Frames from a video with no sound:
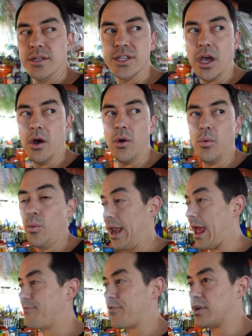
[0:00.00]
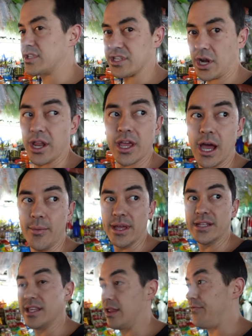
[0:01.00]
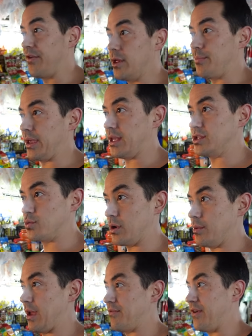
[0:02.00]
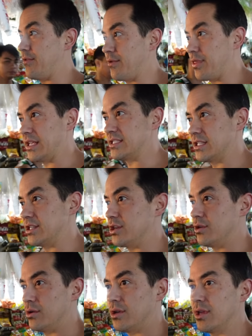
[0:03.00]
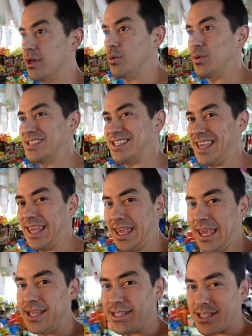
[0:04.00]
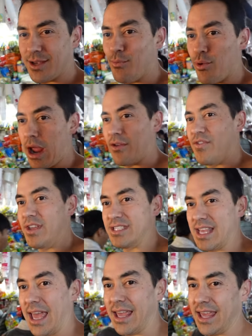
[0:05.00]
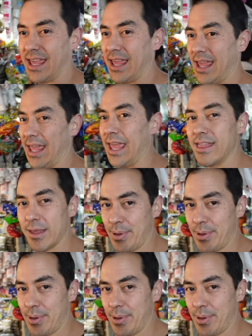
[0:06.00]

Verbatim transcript: So when I first started coming to the Philippines, one of my favorite things to do was eat breakfast in the